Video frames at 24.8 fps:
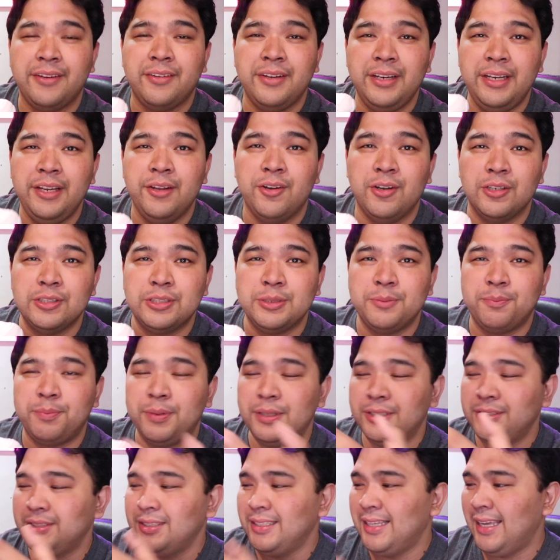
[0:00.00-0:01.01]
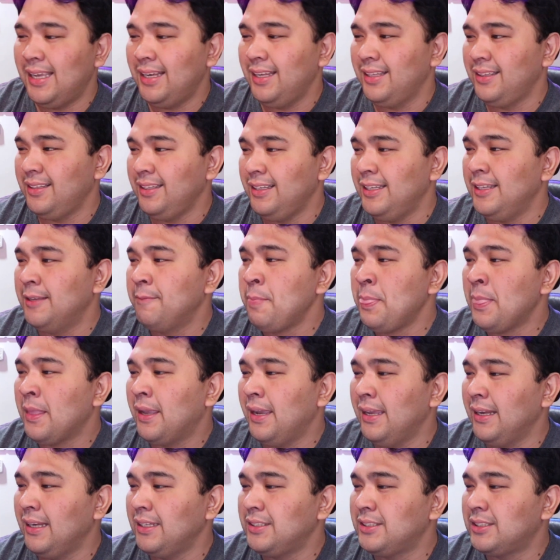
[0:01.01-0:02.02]
really awesome personality,
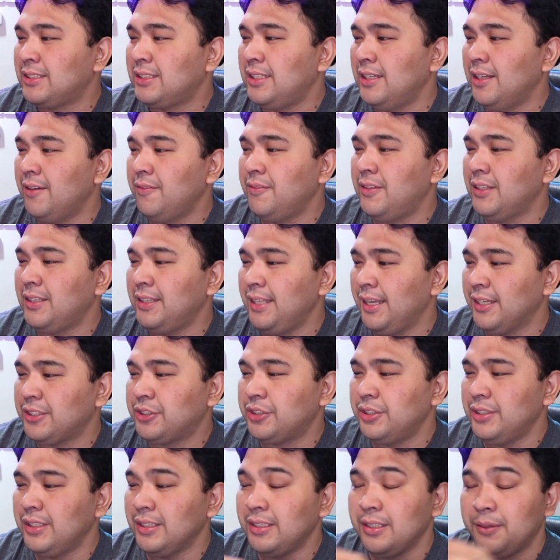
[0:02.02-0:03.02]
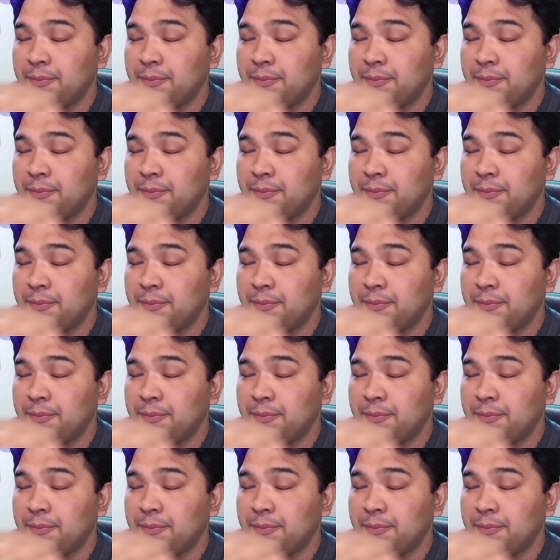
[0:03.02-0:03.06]
and I just love the texture that